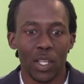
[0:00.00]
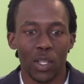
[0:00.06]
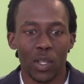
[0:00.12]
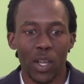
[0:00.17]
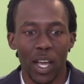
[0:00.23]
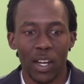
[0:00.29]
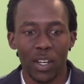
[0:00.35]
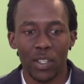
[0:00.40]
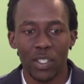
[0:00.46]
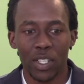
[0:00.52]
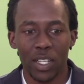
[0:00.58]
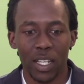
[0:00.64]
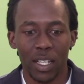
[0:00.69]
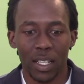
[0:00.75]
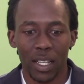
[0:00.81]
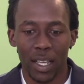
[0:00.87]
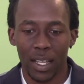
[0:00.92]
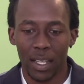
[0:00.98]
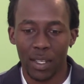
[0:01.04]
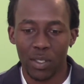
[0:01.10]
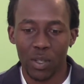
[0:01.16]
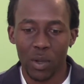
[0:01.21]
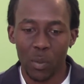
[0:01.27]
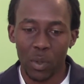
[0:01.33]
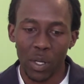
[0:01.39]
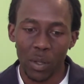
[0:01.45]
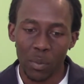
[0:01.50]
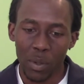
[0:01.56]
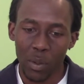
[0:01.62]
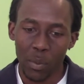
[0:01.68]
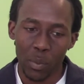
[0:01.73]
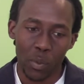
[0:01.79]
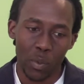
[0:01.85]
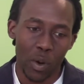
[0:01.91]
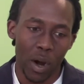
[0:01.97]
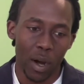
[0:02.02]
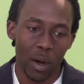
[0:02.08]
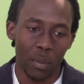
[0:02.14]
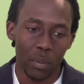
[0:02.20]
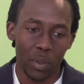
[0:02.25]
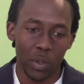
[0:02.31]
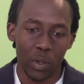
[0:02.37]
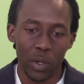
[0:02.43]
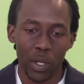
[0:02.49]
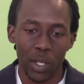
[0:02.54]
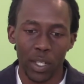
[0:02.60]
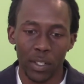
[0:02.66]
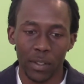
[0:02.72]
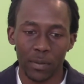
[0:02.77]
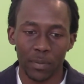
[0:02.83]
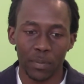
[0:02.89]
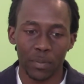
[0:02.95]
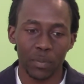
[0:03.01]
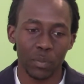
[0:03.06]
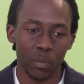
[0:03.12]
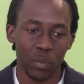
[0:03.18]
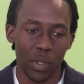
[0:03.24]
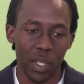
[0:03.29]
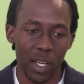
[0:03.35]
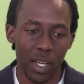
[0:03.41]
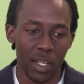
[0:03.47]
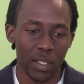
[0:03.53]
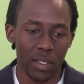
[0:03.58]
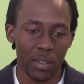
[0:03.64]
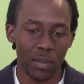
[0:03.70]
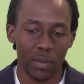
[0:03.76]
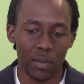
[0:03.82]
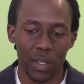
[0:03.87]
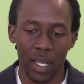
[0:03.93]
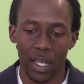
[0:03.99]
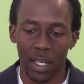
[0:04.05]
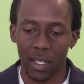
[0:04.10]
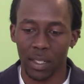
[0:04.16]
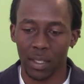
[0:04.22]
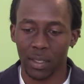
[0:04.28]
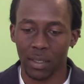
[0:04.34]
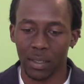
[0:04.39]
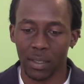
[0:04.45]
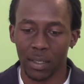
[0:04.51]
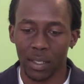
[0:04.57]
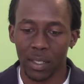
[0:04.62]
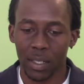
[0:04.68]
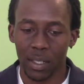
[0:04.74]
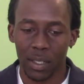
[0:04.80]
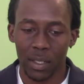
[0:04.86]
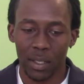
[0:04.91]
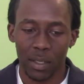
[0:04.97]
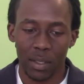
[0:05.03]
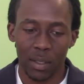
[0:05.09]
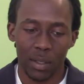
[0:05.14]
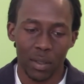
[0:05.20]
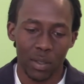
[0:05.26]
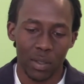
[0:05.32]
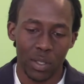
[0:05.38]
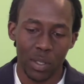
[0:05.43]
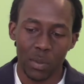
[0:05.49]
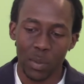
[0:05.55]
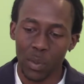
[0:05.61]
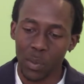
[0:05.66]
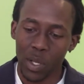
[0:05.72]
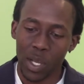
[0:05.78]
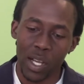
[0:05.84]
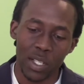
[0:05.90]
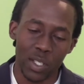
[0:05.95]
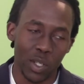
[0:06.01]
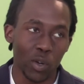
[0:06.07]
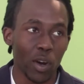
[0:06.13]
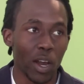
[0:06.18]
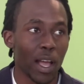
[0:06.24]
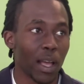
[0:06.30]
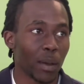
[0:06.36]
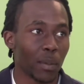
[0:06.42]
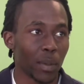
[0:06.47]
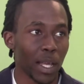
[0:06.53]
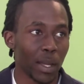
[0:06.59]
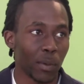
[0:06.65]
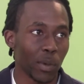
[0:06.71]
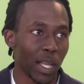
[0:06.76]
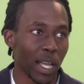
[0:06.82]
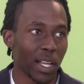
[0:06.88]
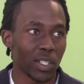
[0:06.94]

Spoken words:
you gotta understand, like, so many people are employed because of, like, simply because of crime. Like, we